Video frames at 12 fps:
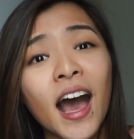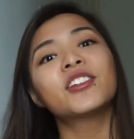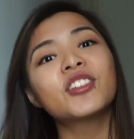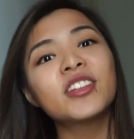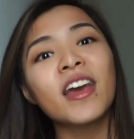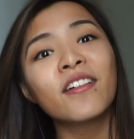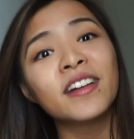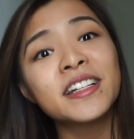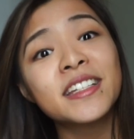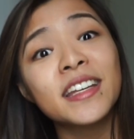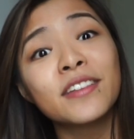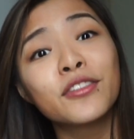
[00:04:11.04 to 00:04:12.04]
share
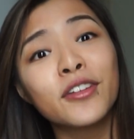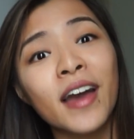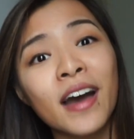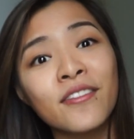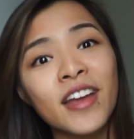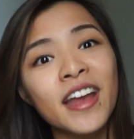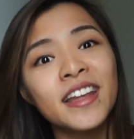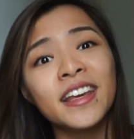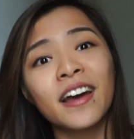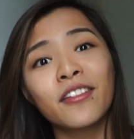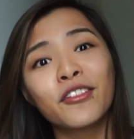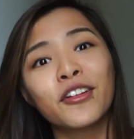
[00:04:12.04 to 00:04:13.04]
it if you have
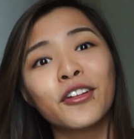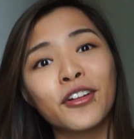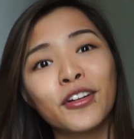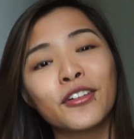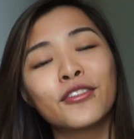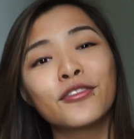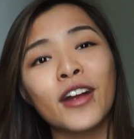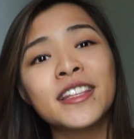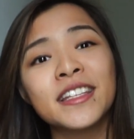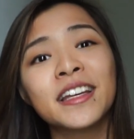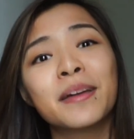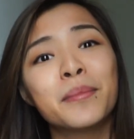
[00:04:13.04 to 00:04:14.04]
any other
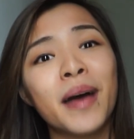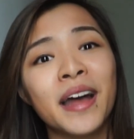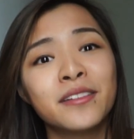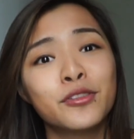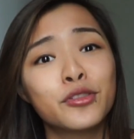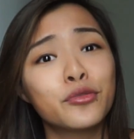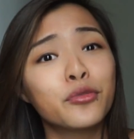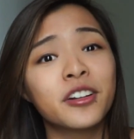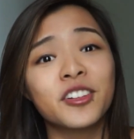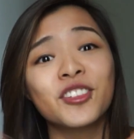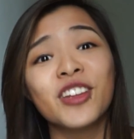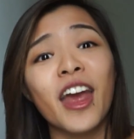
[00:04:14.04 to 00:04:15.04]
friends and companions you
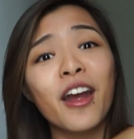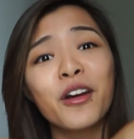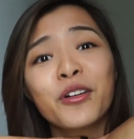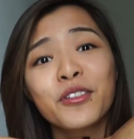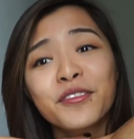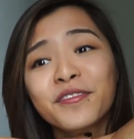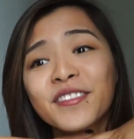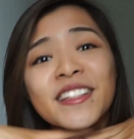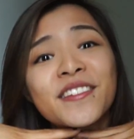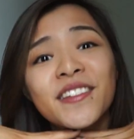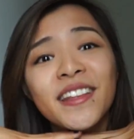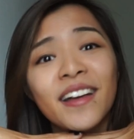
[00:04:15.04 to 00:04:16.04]
want to share
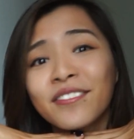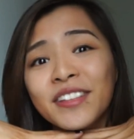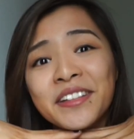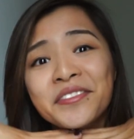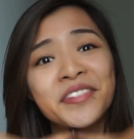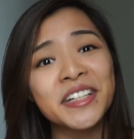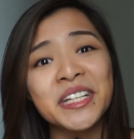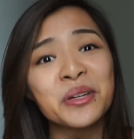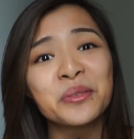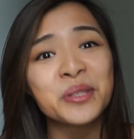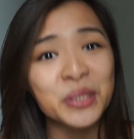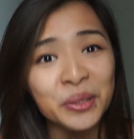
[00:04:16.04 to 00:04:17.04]
this lovely
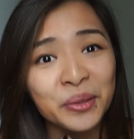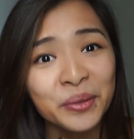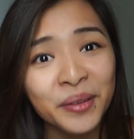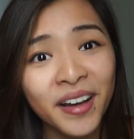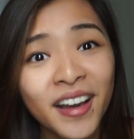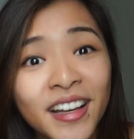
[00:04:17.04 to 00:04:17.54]
video to.